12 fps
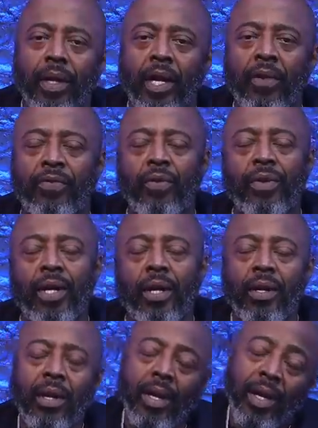if you
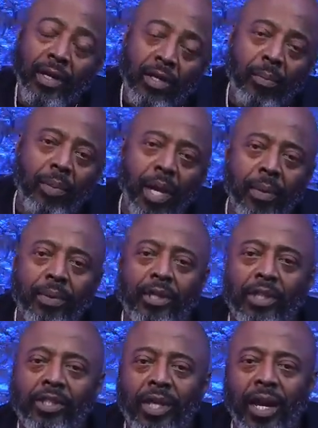need to be able
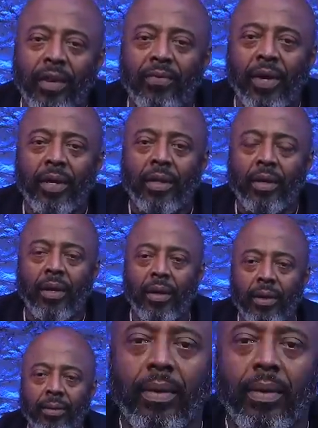to shave in the dark.